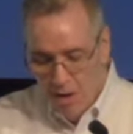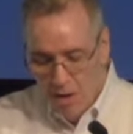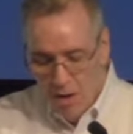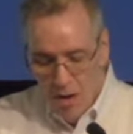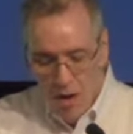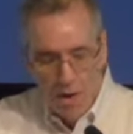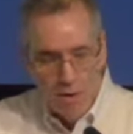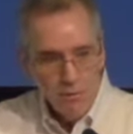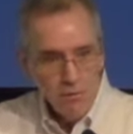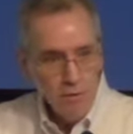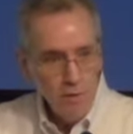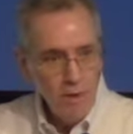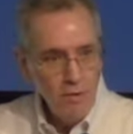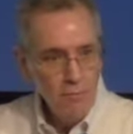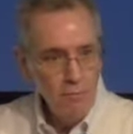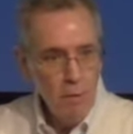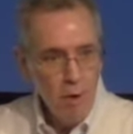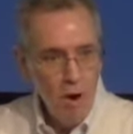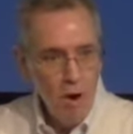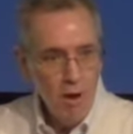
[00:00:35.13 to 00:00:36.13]
Also, as
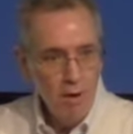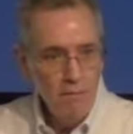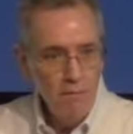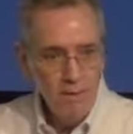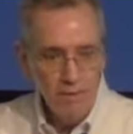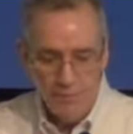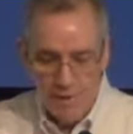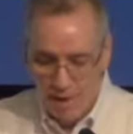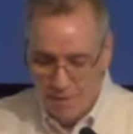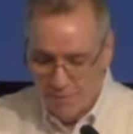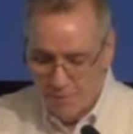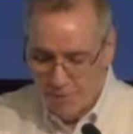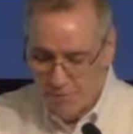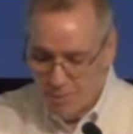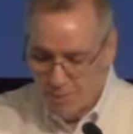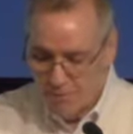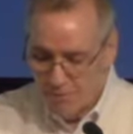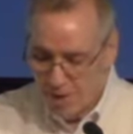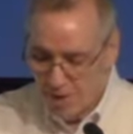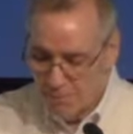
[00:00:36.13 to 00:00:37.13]
part of this
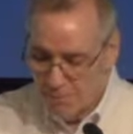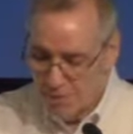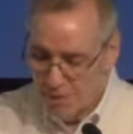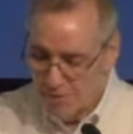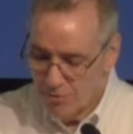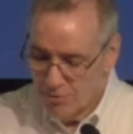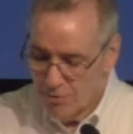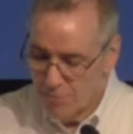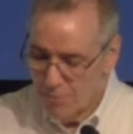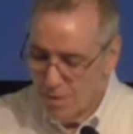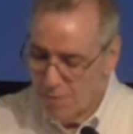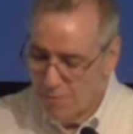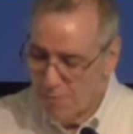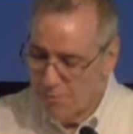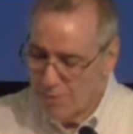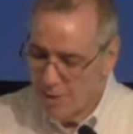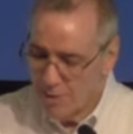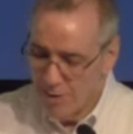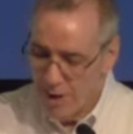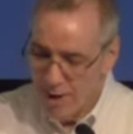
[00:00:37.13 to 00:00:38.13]
anniversary celebration, we will
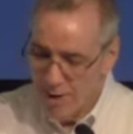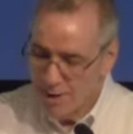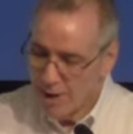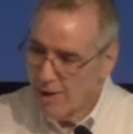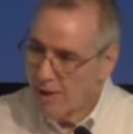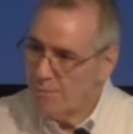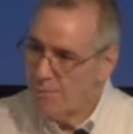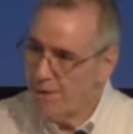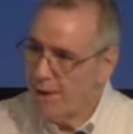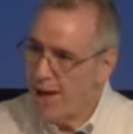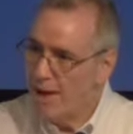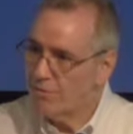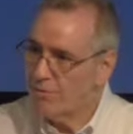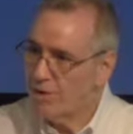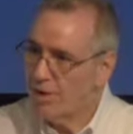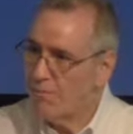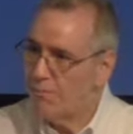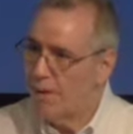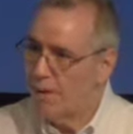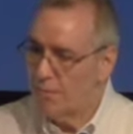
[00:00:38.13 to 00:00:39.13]
periodically be
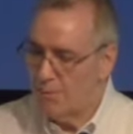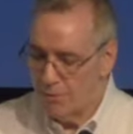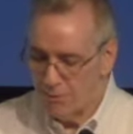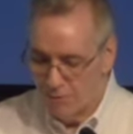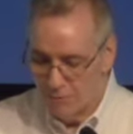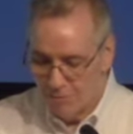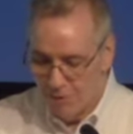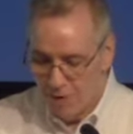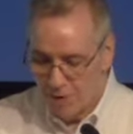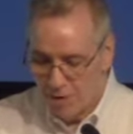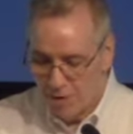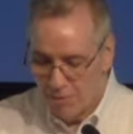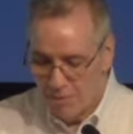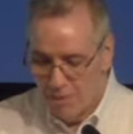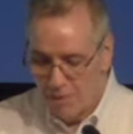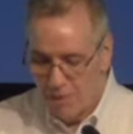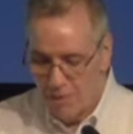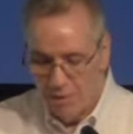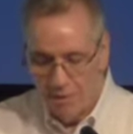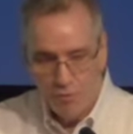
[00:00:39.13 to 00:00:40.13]
asking members of our
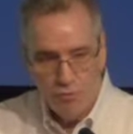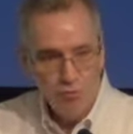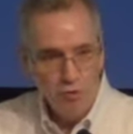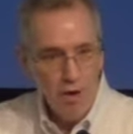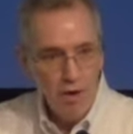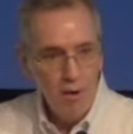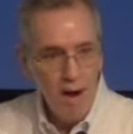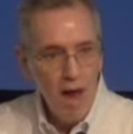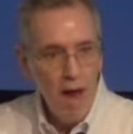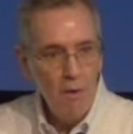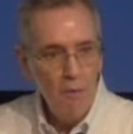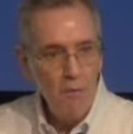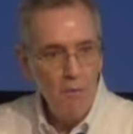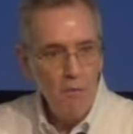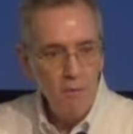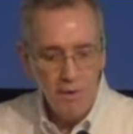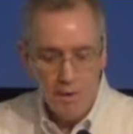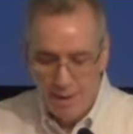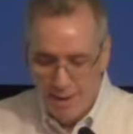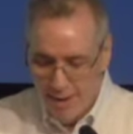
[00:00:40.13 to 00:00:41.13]
community to share how
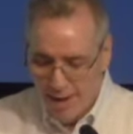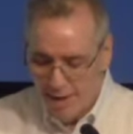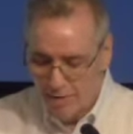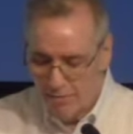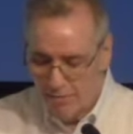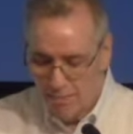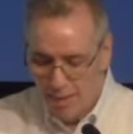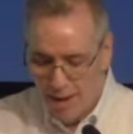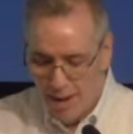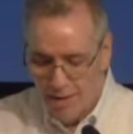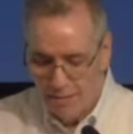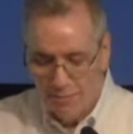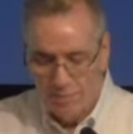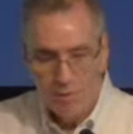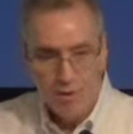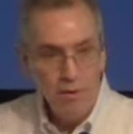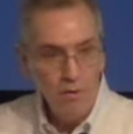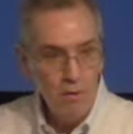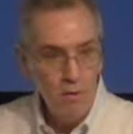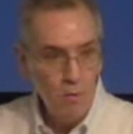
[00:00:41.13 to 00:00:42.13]
Unity has
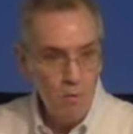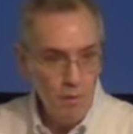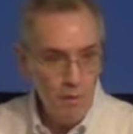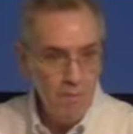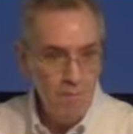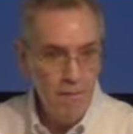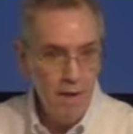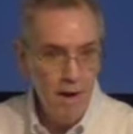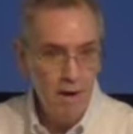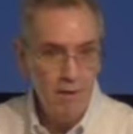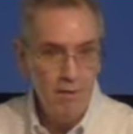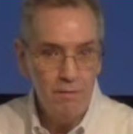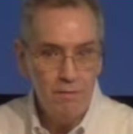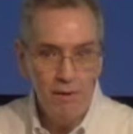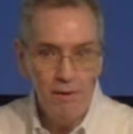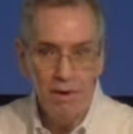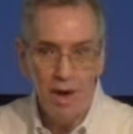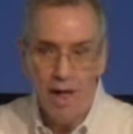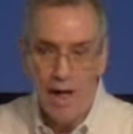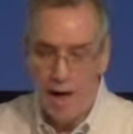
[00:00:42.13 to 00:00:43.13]
blessed or refired
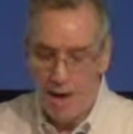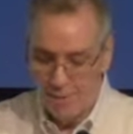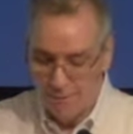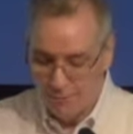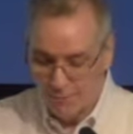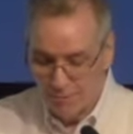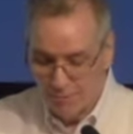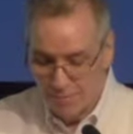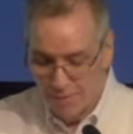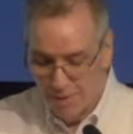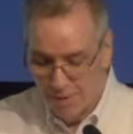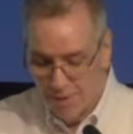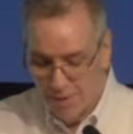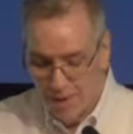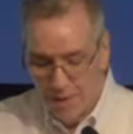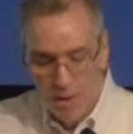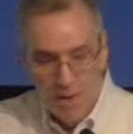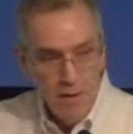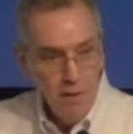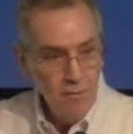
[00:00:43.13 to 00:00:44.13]
their lives.
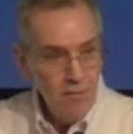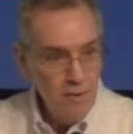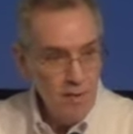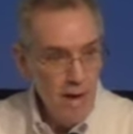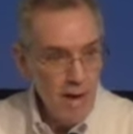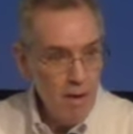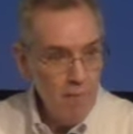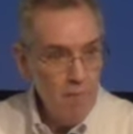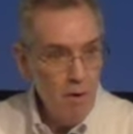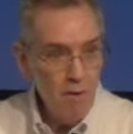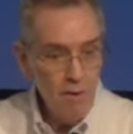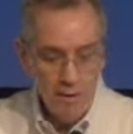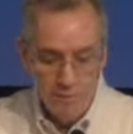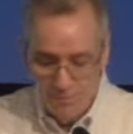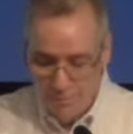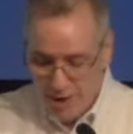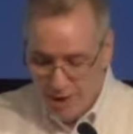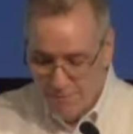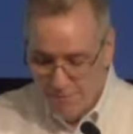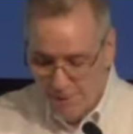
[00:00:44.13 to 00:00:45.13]
Today, Mara
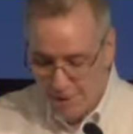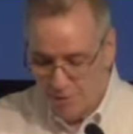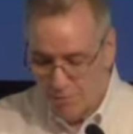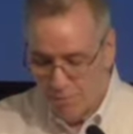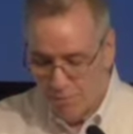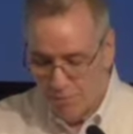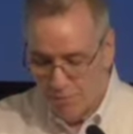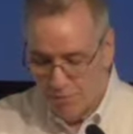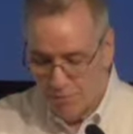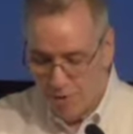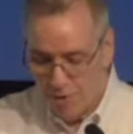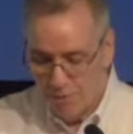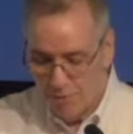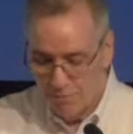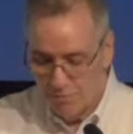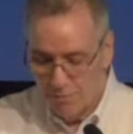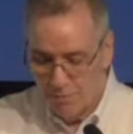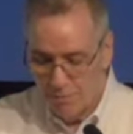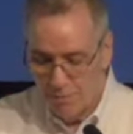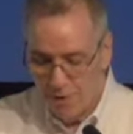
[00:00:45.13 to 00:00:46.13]
Sandvik will be sharing
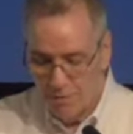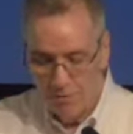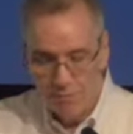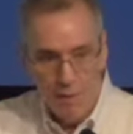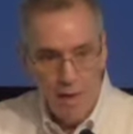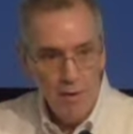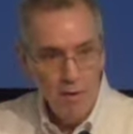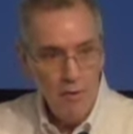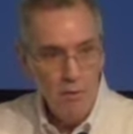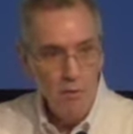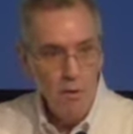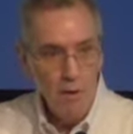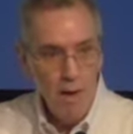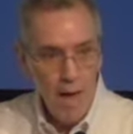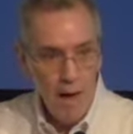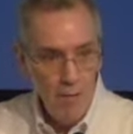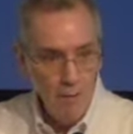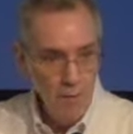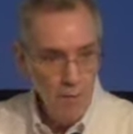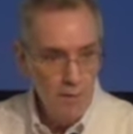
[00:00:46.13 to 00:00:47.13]
some thoughts about
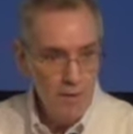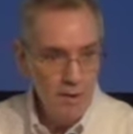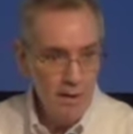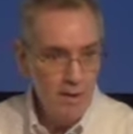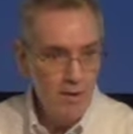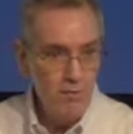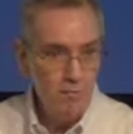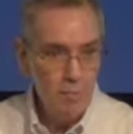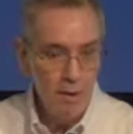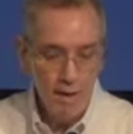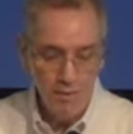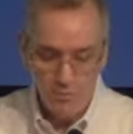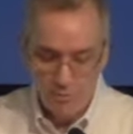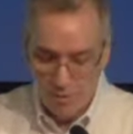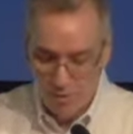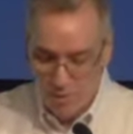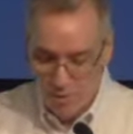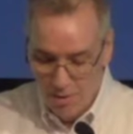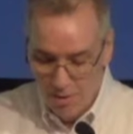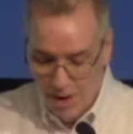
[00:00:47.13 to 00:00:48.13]
how Unity has blessed
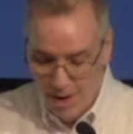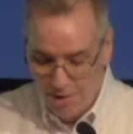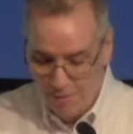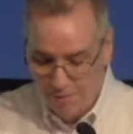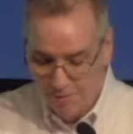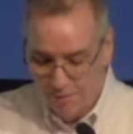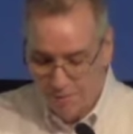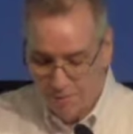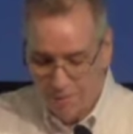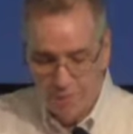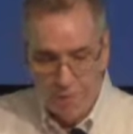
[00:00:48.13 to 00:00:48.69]
her life.